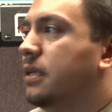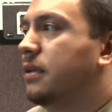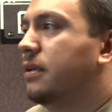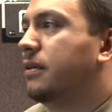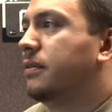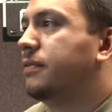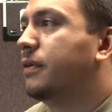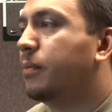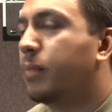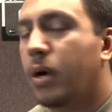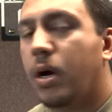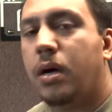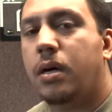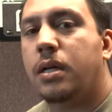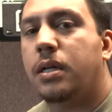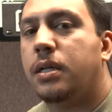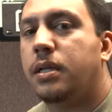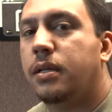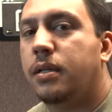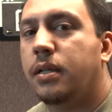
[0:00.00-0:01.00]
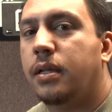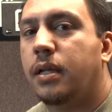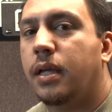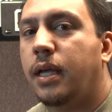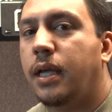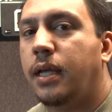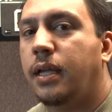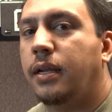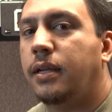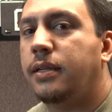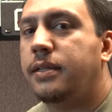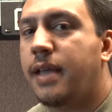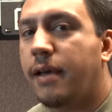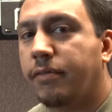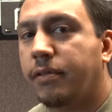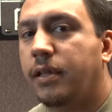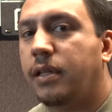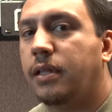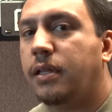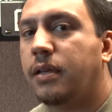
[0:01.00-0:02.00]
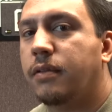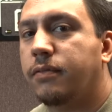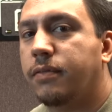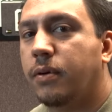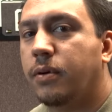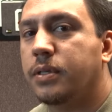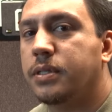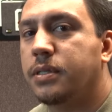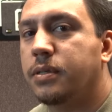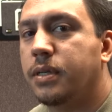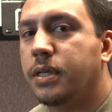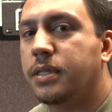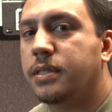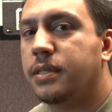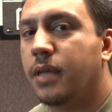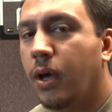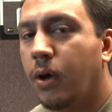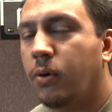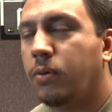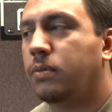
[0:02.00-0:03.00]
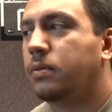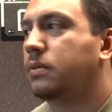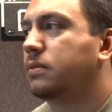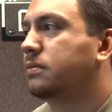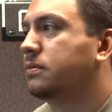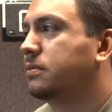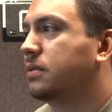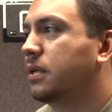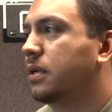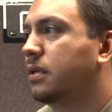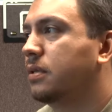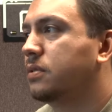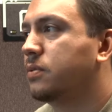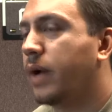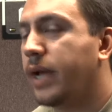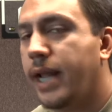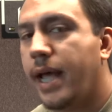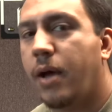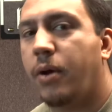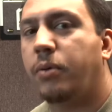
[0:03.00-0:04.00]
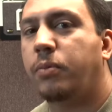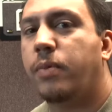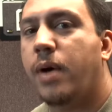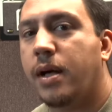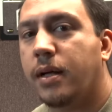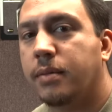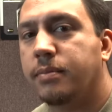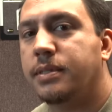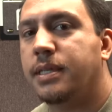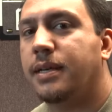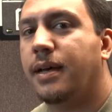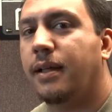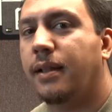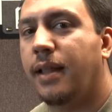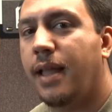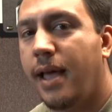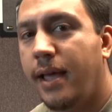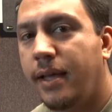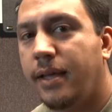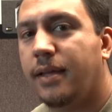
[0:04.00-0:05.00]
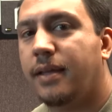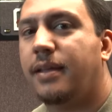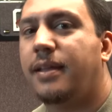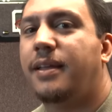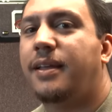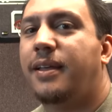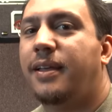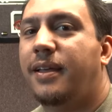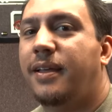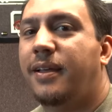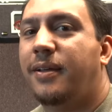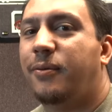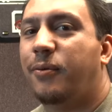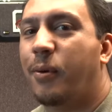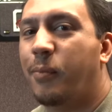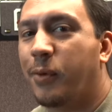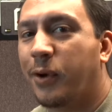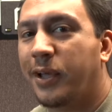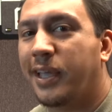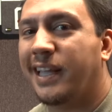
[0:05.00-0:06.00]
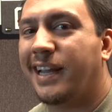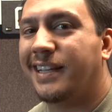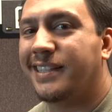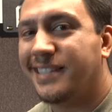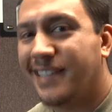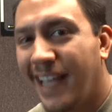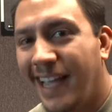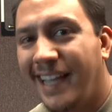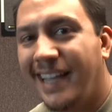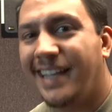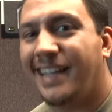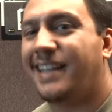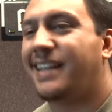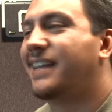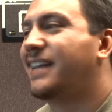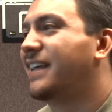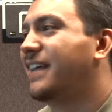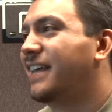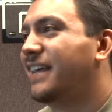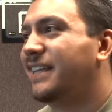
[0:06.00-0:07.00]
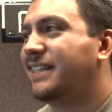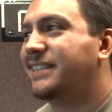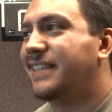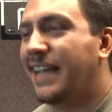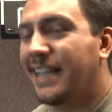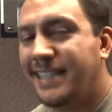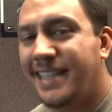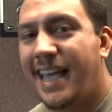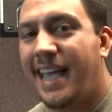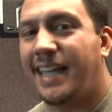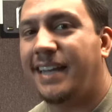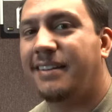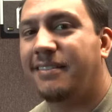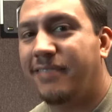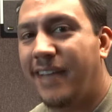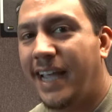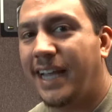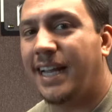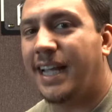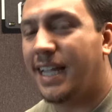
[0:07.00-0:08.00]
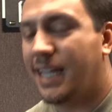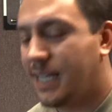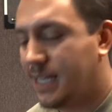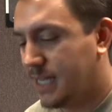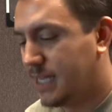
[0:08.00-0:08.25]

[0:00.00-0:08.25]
football, and definitely looking forward to it. So, Dwight Howard, welcome to LA. What more can I say? Day 10, VEDA,